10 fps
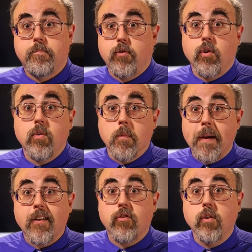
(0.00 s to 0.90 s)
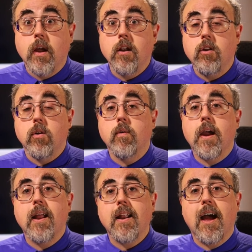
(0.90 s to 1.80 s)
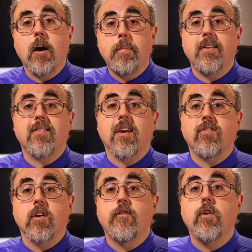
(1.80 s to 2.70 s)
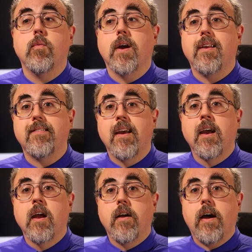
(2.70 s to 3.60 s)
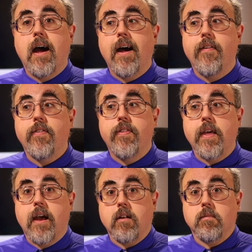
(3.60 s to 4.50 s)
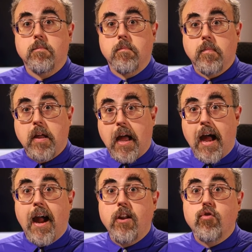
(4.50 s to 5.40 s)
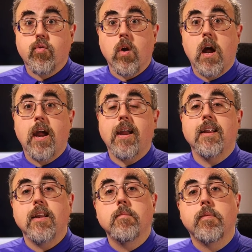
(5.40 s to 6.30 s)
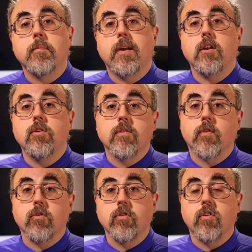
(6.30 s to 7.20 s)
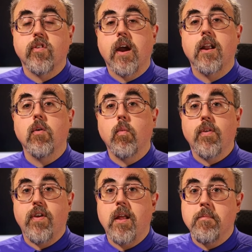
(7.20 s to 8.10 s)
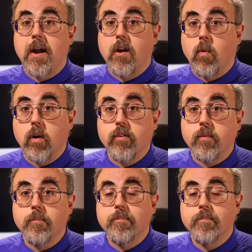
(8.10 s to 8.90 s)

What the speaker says: do the best you can do. And I'll be discussing a few ways that I try and implement universal design within my course.